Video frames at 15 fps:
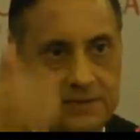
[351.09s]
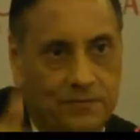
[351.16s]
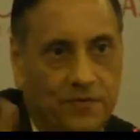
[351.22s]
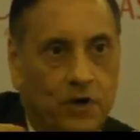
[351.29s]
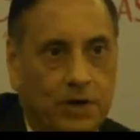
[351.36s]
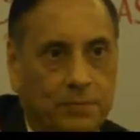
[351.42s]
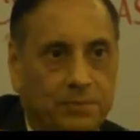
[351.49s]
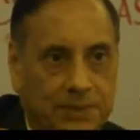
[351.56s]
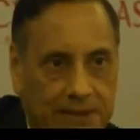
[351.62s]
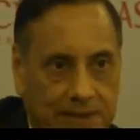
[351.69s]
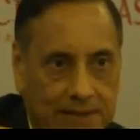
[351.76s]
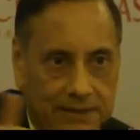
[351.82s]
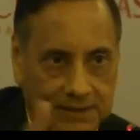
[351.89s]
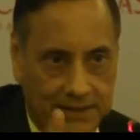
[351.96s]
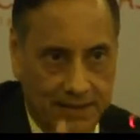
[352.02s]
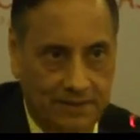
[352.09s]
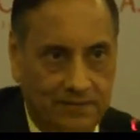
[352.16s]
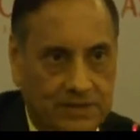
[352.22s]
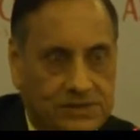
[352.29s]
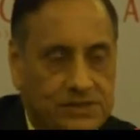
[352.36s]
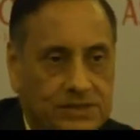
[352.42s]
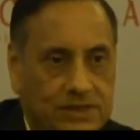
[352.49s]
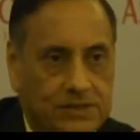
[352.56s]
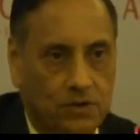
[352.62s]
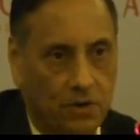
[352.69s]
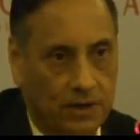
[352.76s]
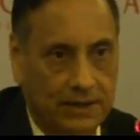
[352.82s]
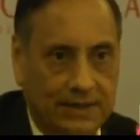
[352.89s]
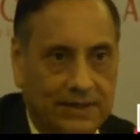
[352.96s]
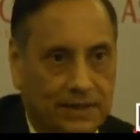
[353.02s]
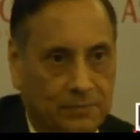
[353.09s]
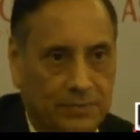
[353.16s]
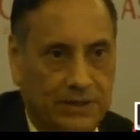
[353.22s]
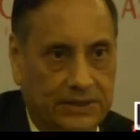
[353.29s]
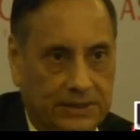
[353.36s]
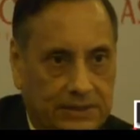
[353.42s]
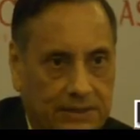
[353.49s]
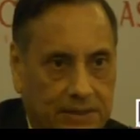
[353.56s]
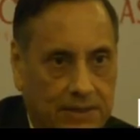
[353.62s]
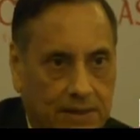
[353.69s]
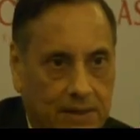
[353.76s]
for a period till which it is already committed.